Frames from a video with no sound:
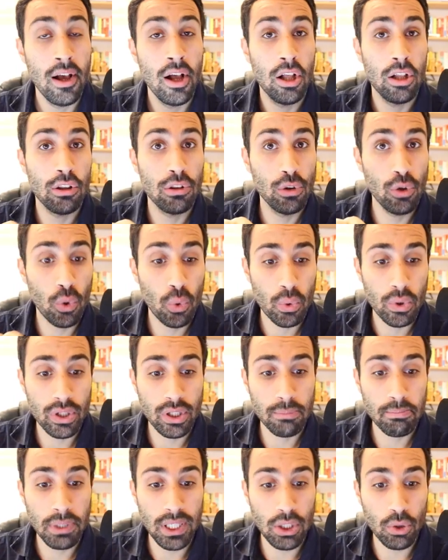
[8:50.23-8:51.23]
Lowering
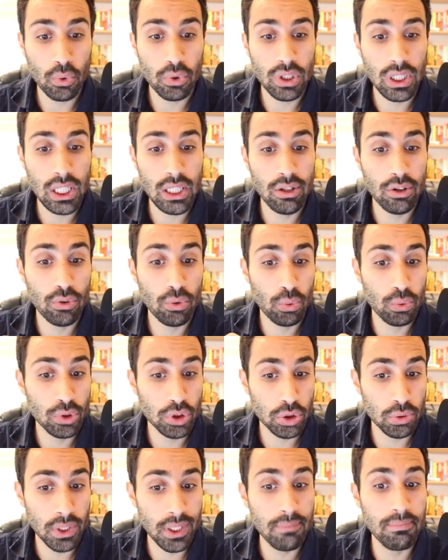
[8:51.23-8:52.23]
BOD through
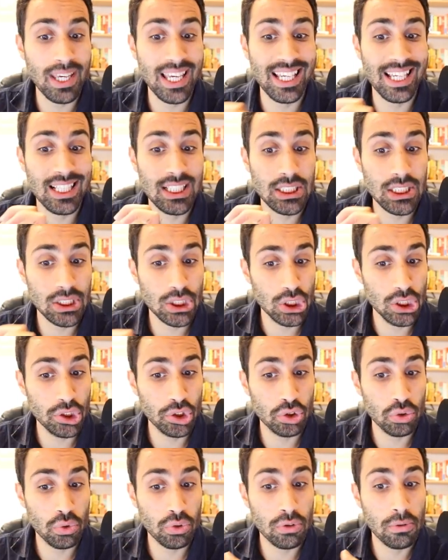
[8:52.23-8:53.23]
treatment is
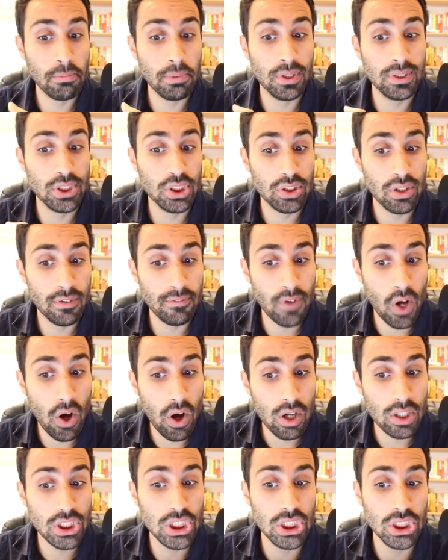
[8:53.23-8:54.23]
essential to preserve
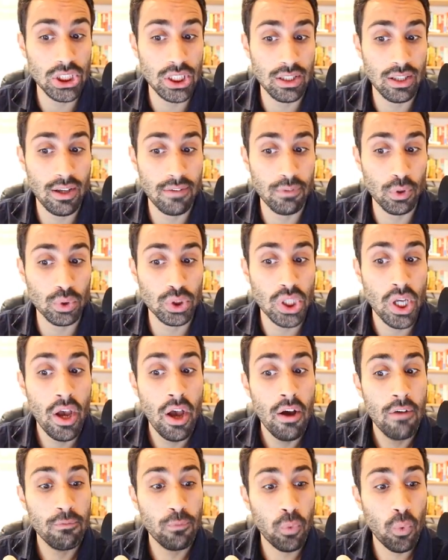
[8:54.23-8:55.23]
oxygen levels
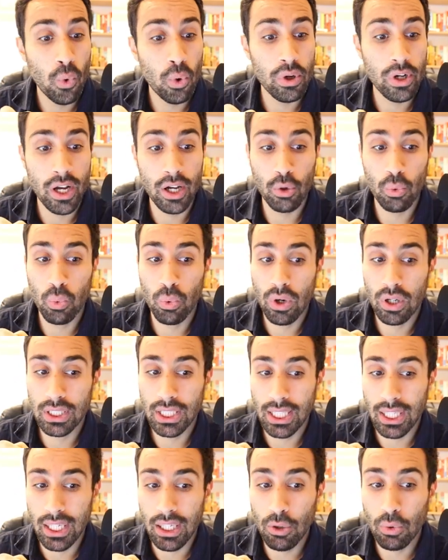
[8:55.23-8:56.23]
for aquatic
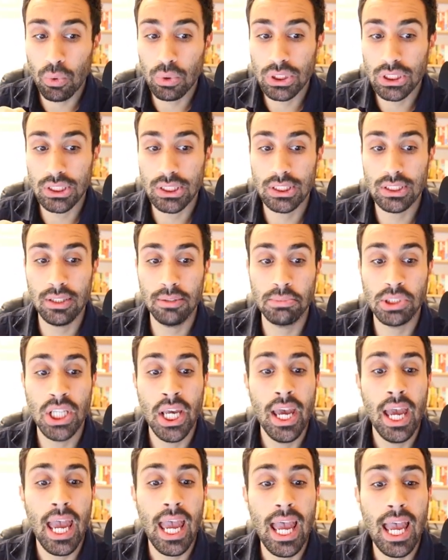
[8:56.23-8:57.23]
ecosystems
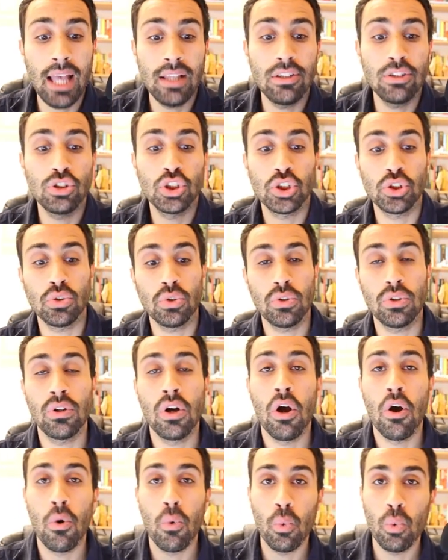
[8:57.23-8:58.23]
and ensure
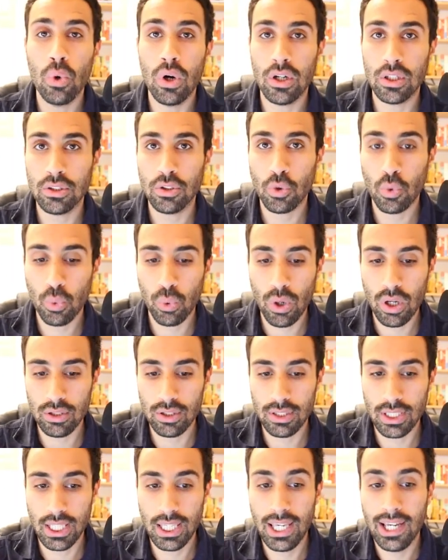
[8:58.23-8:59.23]
water
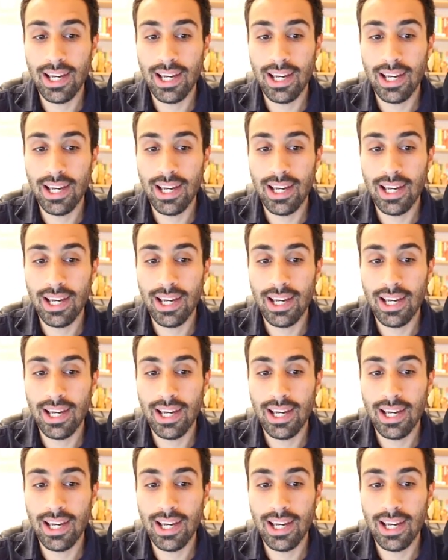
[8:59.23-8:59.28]
quality.